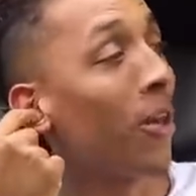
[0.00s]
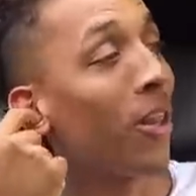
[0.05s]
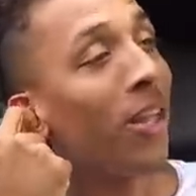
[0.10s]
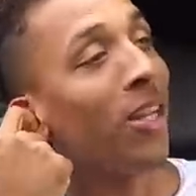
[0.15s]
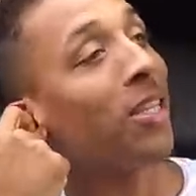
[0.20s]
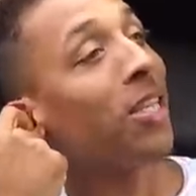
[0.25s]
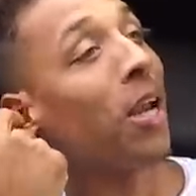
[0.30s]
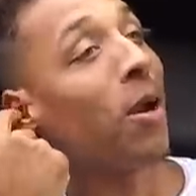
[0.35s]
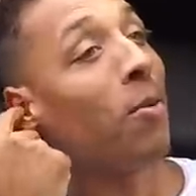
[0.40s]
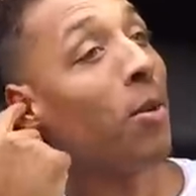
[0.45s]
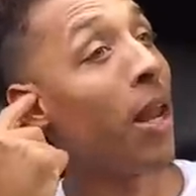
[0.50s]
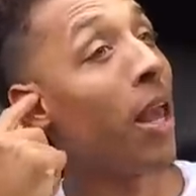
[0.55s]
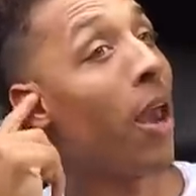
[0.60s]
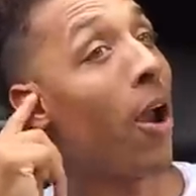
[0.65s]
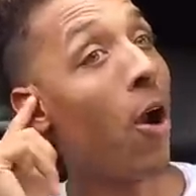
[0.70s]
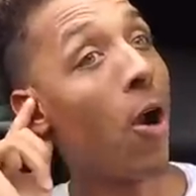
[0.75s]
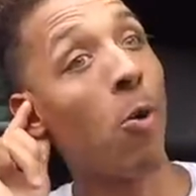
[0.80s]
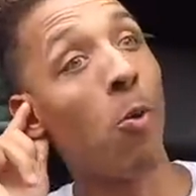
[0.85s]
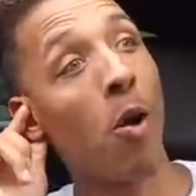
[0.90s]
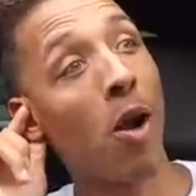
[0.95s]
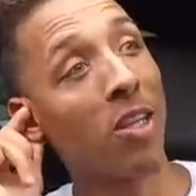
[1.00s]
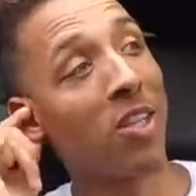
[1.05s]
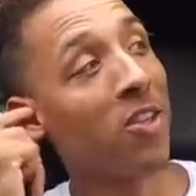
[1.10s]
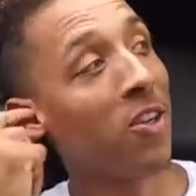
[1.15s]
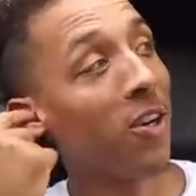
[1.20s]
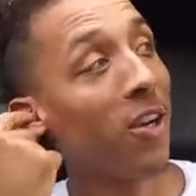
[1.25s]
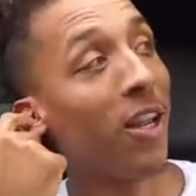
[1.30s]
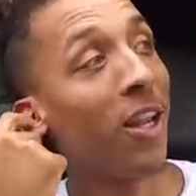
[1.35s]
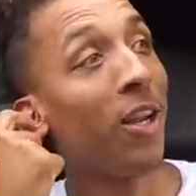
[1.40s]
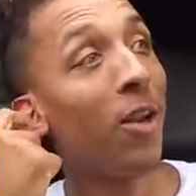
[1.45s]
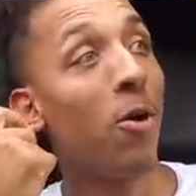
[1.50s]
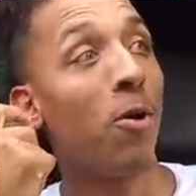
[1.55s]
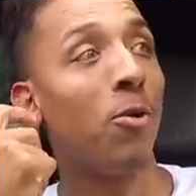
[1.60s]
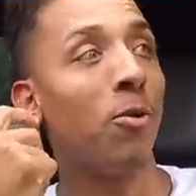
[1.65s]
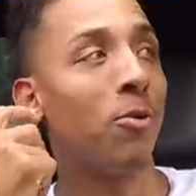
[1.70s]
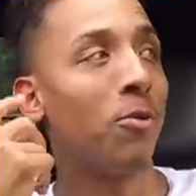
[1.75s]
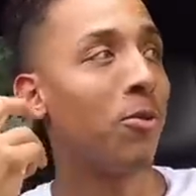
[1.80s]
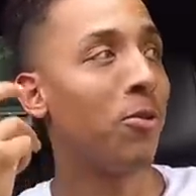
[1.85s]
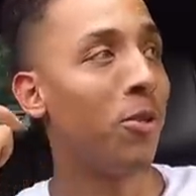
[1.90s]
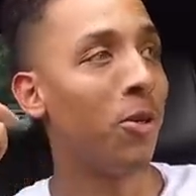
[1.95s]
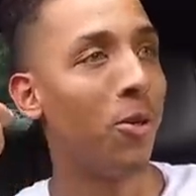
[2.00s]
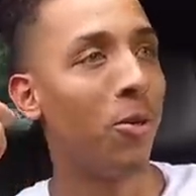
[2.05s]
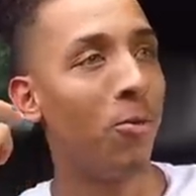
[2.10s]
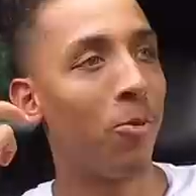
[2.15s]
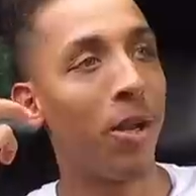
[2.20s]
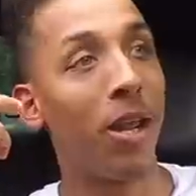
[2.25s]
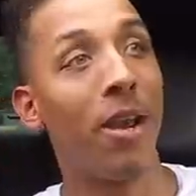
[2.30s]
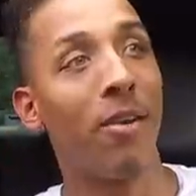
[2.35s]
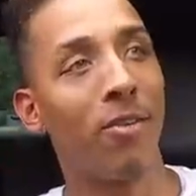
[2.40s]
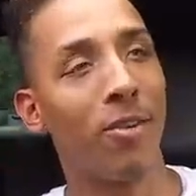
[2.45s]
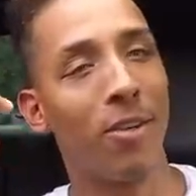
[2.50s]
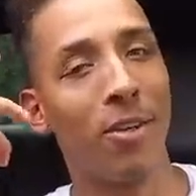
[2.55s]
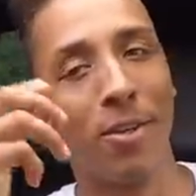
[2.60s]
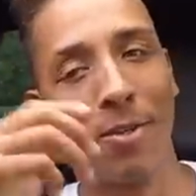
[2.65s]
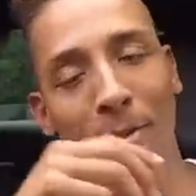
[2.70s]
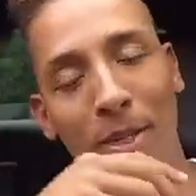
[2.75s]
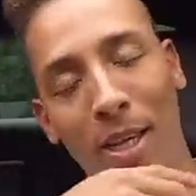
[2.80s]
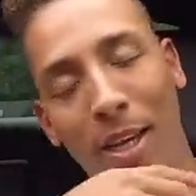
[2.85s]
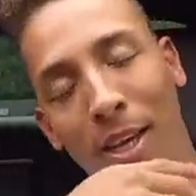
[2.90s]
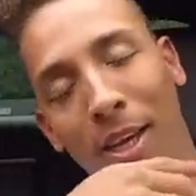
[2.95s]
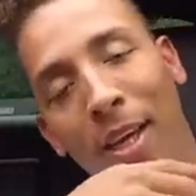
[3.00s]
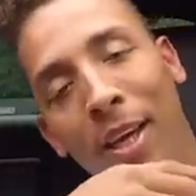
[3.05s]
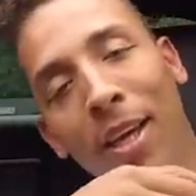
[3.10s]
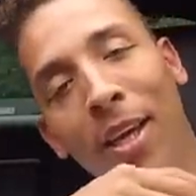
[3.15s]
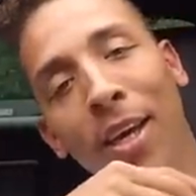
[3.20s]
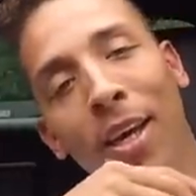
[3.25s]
whether they tell me they are watching or they don't, you know, whatever. You know what I'm saying?